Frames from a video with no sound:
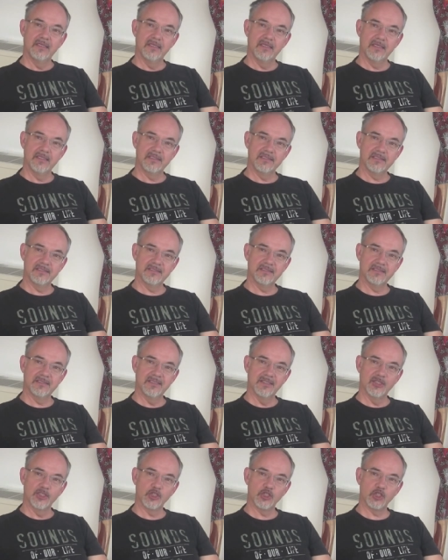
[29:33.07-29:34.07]
his
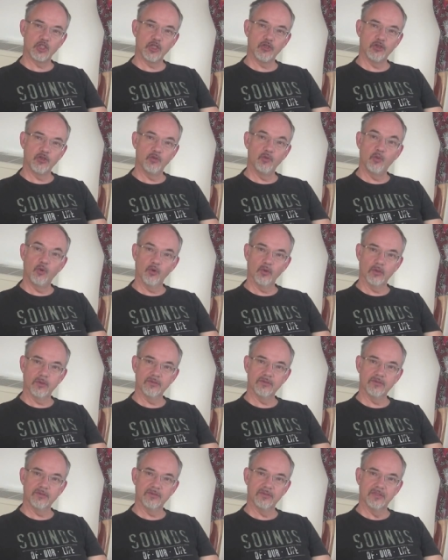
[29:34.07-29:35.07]
sonic
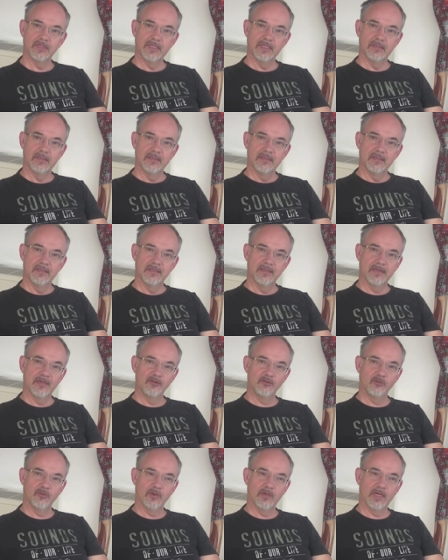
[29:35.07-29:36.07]
world.
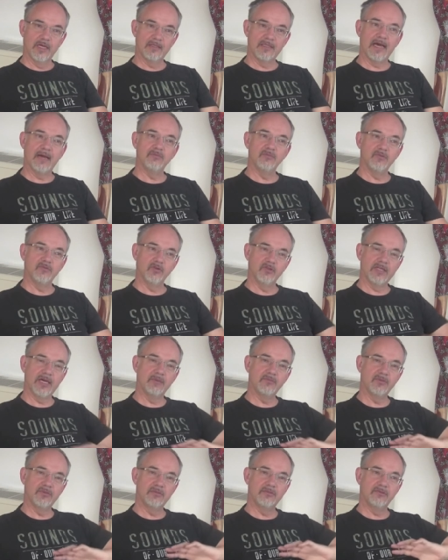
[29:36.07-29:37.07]
And, and I'm, what
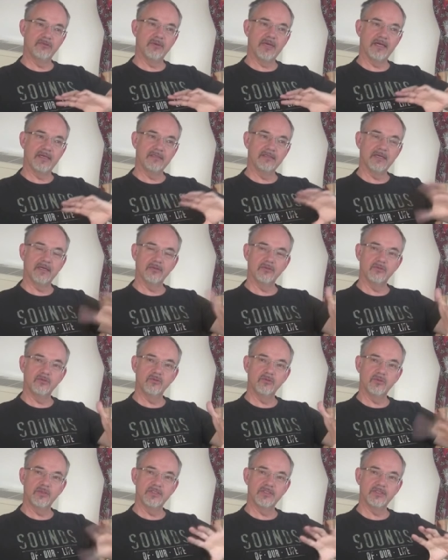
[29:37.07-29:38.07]
I'm trying now to
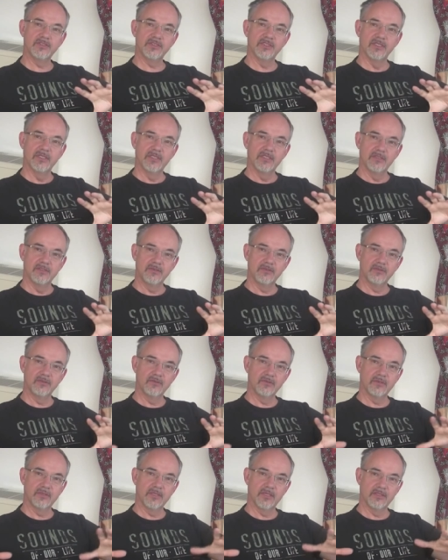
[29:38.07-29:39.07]
do is
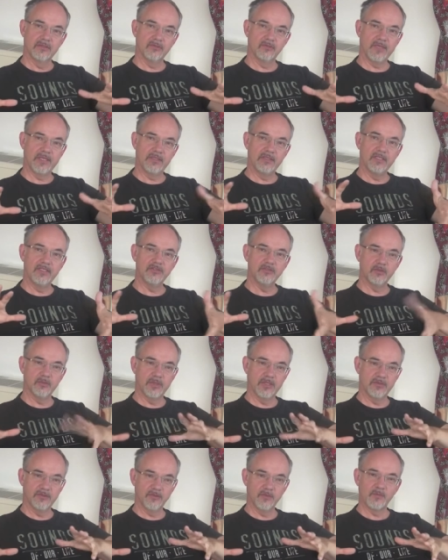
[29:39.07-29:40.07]
to create an
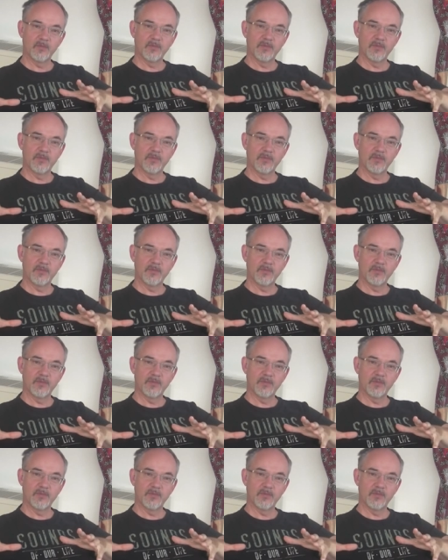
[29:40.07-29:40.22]
instrument